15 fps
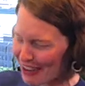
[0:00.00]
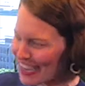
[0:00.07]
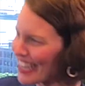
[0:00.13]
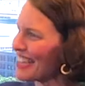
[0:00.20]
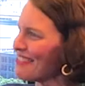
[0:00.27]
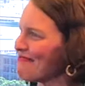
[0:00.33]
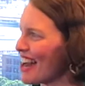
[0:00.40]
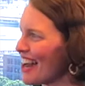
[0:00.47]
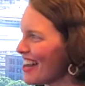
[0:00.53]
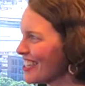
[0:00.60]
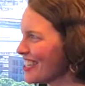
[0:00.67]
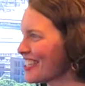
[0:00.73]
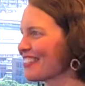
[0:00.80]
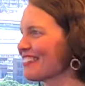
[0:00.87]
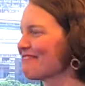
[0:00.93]
week in
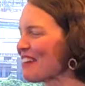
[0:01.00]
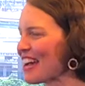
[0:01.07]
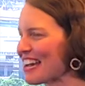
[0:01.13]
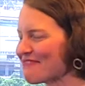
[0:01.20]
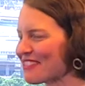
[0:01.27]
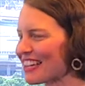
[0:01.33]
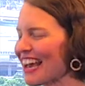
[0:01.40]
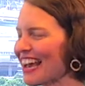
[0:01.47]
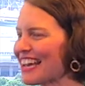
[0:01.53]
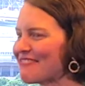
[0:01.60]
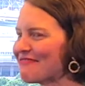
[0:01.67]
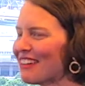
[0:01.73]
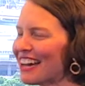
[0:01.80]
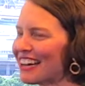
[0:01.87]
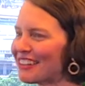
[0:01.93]
March
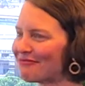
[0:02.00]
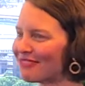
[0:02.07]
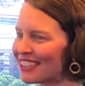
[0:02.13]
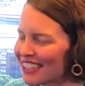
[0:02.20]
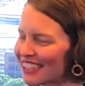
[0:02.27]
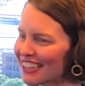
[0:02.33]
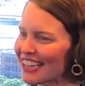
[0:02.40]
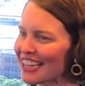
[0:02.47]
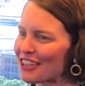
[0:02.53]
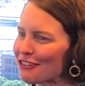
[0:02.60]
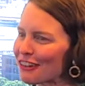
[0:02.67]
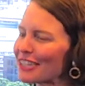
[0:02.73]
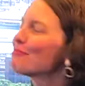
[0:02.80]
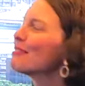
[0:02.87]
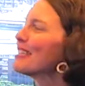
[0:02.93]
became
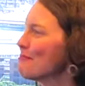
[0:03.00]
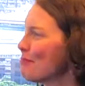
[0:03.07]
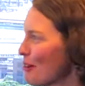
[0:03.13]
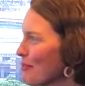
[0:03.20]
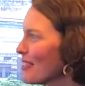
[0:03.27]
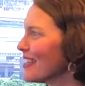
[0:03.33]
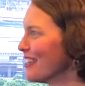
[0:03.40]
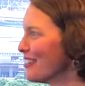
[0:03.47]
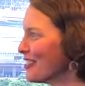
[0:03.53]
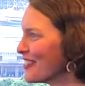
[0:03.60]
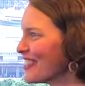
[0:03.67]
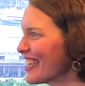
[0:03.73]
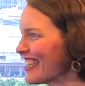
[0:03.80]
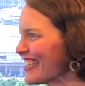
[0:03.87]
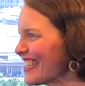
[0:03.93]
incredibly unpopular all of
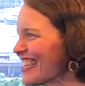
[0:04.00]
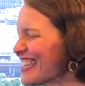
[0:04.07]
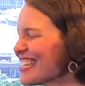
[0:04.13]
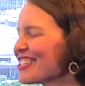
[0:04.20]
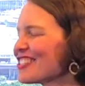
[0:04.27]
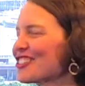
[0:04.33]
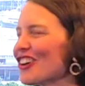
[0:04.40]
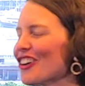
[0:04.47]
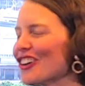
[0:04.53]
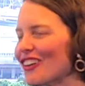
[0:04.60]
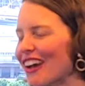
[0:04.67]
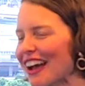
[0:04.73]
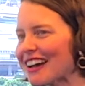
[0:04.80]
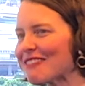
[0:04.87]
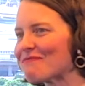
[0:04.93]
a sudden. So
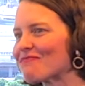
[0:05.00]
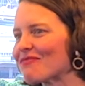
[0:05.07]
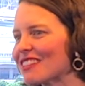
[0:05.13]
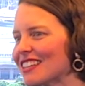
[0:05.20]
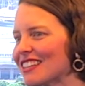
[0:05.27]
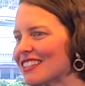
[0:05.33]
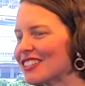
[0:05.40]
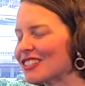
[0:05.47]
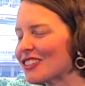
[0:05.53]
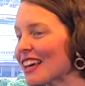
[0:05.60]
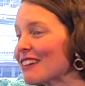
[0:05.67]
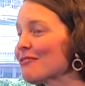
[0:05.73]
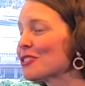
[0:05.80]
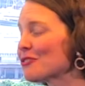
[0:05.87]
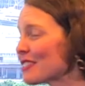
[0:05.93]

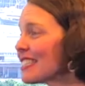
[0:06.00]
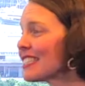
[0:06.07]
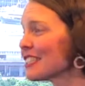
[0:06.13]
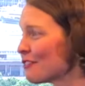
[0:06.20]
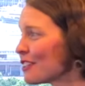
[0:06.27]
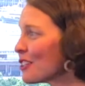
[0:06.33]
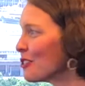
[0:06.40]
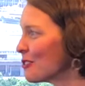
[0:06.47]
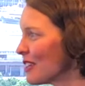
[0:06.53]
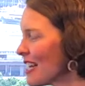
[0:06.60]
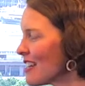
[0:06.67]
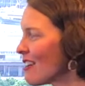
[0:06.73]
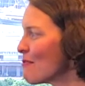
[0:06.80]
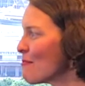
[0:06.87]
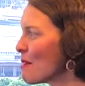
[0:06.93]
that was really difficult.
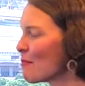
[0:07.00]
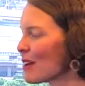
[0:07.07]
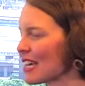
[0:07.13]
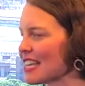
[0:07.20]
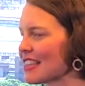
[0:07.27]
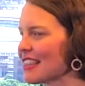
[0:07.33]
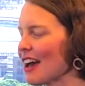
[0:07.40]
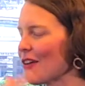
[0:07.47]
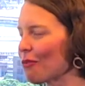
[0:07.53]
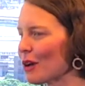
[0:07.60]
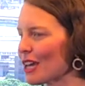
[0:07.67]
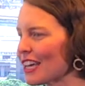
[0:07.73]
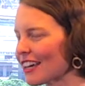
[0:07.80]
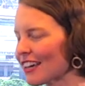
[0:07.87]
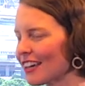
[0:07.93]
And I remember in that
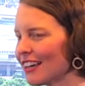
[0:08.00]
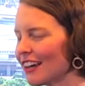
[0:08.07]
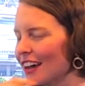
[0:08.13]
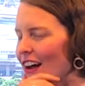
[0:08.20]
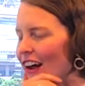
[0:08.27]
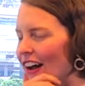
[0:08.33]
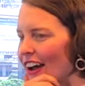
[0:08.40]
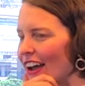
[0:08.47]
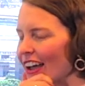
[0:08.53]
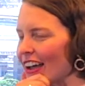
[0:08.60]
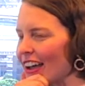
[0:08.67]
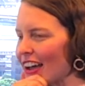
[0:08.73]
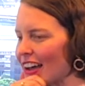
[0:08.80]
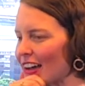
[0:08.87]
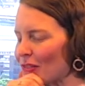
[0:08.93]
week,
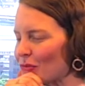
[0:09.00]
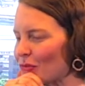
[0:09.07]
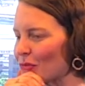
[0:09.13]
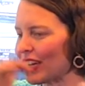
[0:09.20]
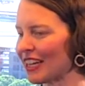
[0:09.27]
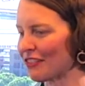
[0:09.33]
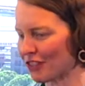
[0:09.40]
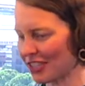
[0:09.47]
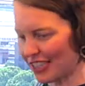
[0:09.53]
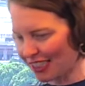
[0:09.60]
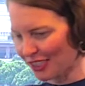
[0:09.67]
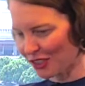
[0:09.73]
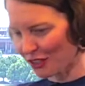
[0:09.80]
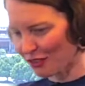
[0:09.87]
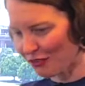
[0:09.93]
when
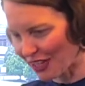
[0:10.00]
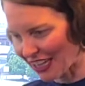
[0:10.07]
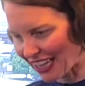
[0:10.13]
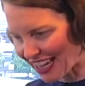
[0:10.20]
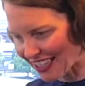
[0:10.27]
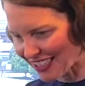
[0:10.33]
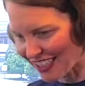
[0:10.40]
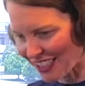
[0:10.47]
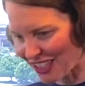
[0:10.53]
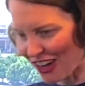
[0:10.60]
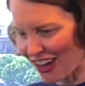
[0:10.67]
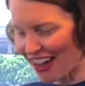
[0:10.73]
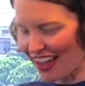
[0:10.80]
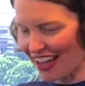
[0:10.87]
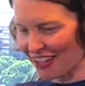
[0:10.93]
everything sort of fell out
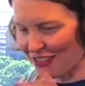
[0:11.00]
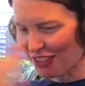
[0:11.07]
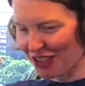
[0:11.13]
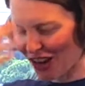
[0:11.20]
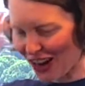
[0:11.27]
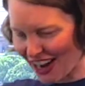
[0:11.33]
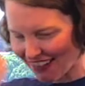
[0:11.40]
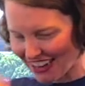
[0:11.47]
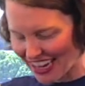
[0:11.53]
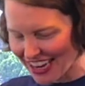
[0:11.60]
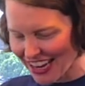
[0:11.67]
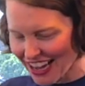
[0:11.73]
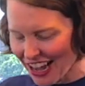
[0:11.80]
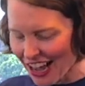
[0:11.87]
of the diary,